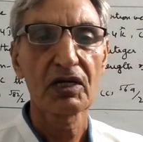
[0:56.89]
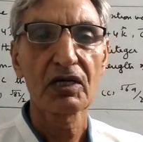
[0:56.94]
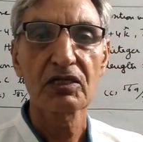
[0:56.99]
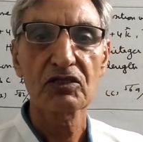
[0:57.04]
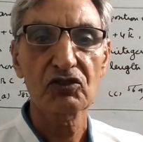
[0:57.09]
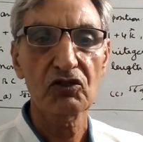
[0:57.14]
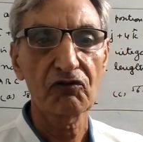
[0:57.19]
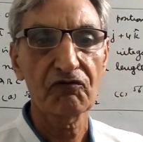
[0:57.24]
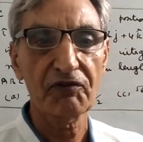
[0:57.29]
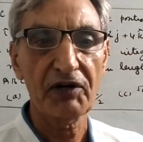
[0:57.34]

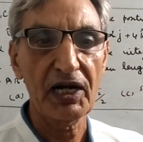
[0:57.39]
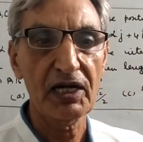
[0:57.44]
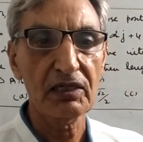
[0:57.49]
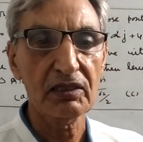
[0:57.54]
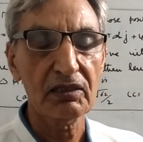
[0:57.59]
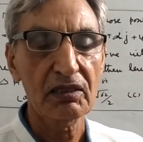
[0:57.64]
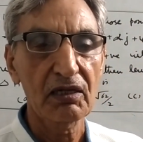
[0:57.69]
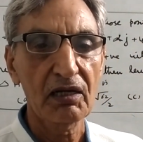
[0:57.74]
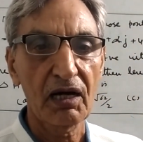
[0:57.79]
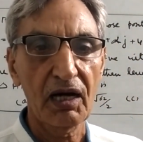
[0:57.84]
So
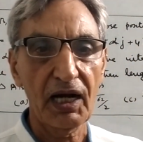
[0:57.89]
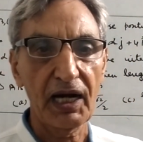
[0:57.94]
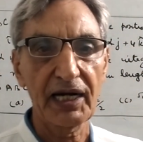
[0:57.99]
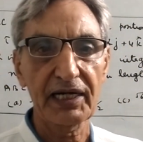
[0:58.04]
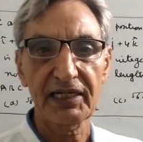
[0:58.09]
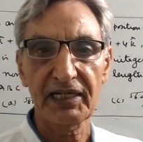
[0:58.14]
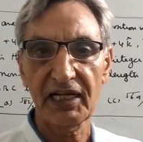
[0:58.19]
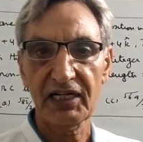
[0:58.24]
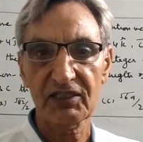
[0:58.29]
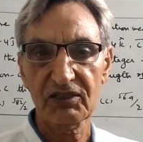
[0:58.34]
friend, I
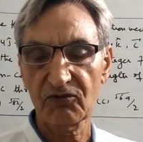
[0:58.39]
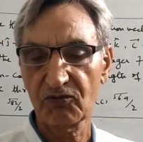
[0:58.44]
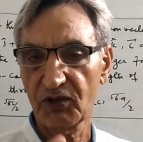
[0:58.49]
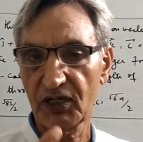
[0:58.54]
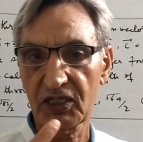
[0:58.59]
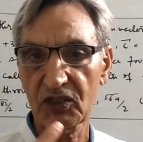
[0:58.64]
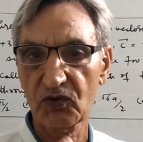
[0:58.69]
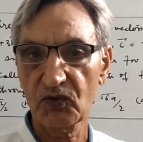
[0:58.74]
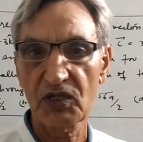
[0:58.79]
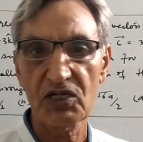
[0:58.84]
take
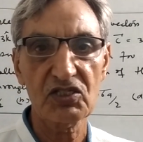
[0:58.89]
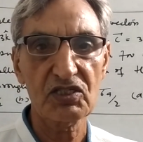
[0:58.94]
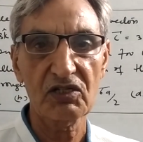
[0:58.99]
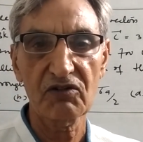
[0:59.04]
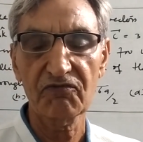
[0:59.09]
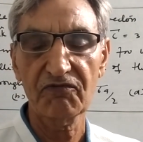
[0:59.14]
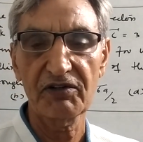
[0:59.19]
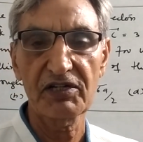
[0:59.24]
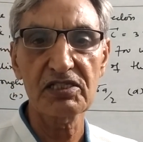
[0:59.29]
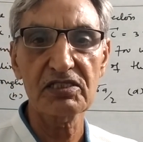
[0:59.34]
one
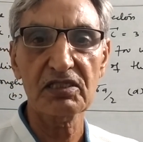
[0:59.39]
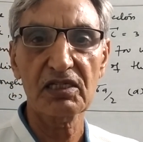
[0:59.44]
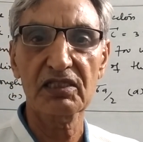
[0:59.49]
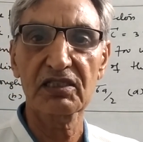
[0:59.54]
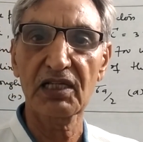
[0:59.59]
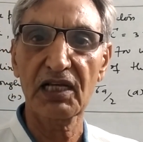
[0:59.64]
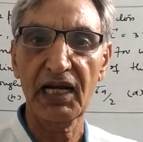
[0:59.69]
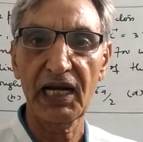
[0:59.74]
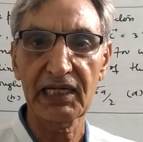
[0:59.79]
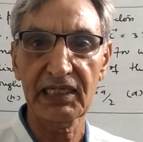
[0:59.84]
question first
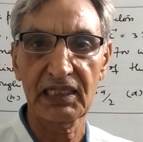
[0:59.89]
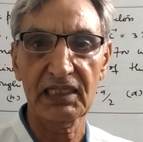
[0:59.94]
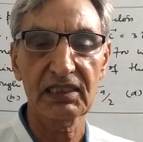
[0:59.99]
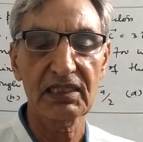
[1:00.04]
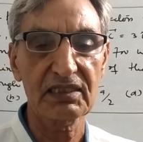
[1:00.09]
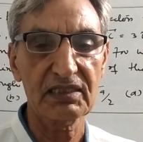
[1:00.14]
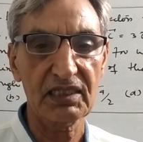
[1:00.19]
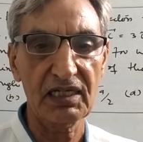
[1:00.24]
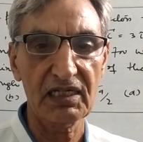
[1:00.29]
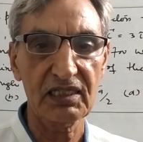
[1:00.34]
and then I take
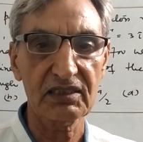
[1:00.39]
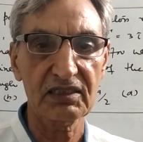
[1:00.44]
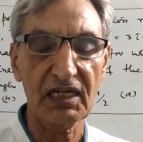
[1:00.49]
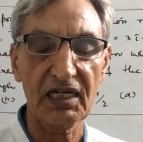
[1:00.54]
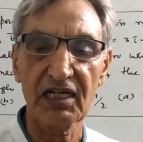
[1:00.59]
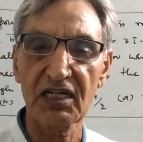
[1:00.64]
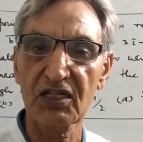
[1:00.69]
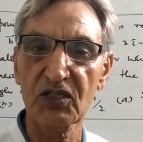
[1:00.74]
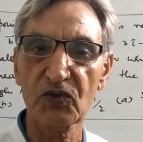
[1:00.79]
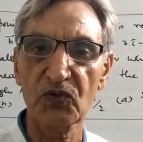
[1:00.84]
the
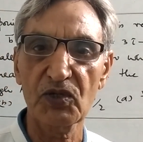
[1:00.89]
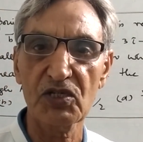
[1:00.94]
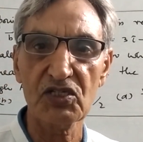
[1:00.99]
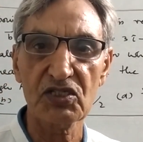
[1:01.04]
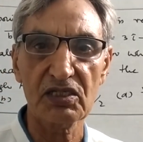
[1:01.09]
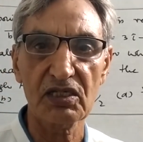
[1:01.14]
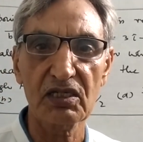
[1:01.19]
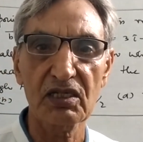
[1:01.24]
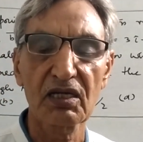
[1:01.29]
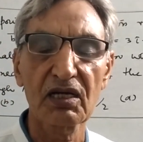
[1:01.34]
second
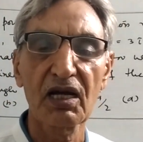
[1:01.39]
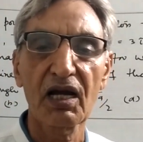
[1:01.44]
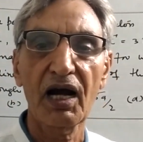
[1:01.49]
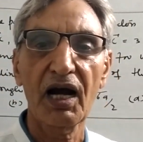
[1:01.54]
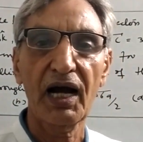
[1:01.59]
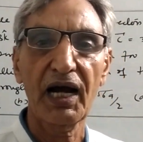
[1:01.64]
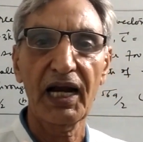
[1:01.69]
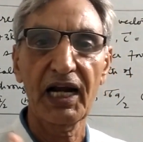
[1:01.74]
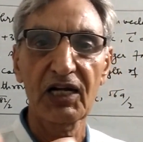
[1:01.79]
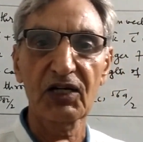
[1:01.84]
question.
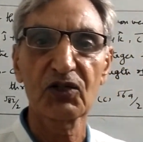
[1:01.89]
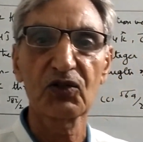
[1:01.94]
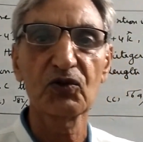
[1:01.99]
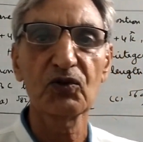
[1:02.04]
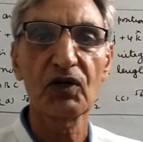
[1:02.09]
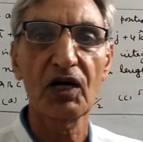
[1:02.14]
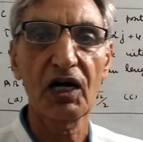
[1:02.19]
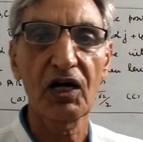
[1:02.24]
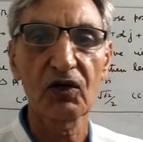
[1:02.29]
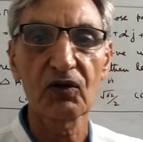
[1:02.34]
I'll
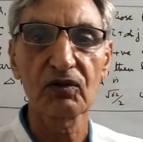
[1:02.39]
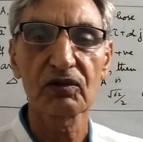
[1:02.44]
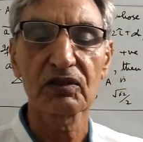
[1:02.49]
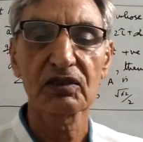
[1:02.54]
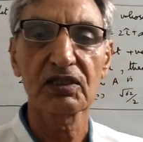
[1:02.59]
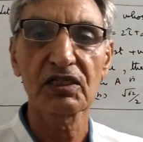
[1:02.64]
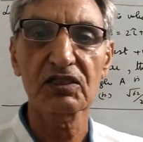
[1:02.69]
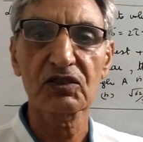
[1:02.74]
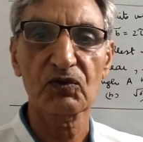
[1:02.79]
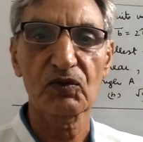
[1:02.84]
do how
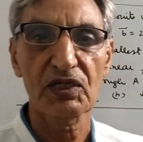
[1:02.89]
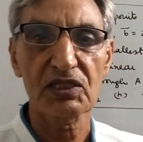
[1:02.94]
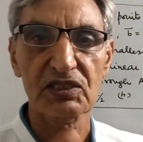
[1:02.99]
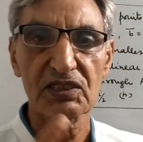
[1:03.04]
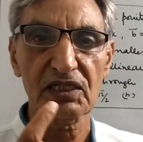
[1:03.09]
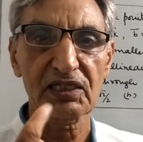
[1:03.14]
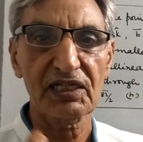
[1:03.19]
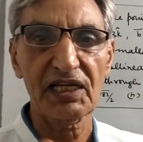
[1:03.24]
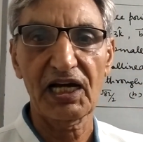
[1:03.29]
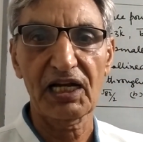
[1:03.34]
this
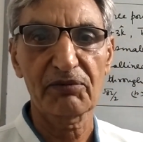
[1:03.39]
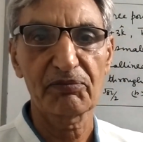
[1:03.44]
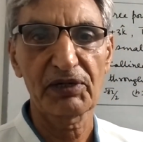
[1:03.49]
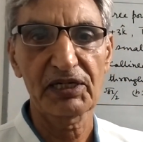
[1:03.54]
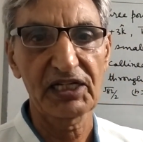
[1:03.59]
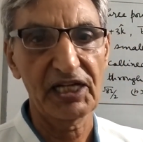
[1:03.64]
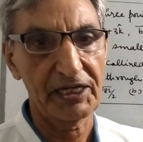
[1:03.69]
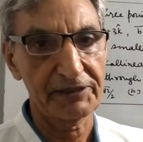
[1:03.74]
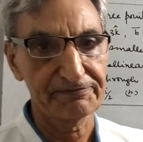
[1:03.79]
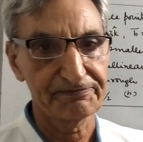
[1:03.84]
question can be
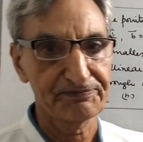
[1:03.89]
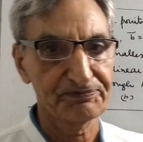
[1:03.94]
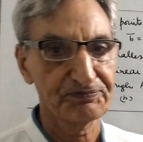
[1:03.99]
done.